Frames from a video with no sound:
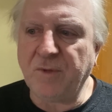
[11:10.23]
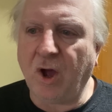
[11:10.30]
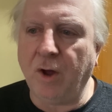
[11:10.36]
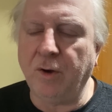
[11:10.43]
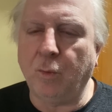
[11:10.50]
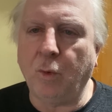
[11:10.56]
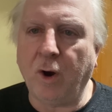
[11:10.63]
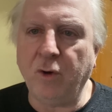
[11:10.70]

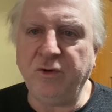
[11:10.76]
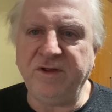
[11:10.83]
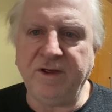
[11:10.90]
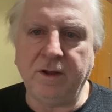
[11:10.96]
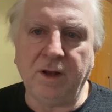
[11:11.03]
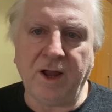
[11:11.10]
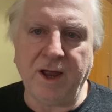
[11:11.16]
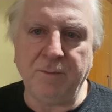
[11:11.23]
on a warranty
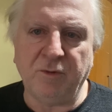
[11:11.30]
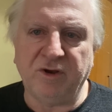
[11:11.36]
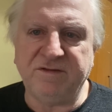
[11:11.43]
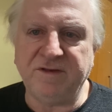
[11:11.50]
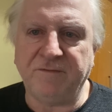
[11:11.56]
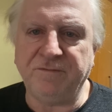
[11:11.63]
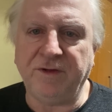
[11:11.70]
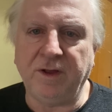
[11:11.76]
claim on
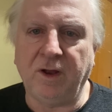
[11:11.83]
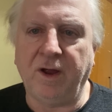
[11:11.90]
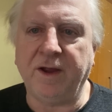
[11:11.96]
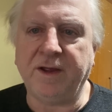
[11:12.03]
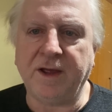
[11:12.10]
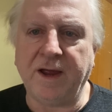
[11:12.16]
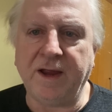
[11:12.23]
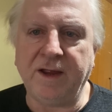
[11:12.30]
something
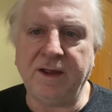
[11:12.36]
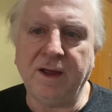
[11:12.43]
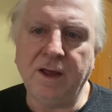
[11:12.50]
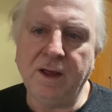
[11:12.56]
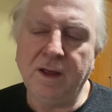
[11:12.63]
like a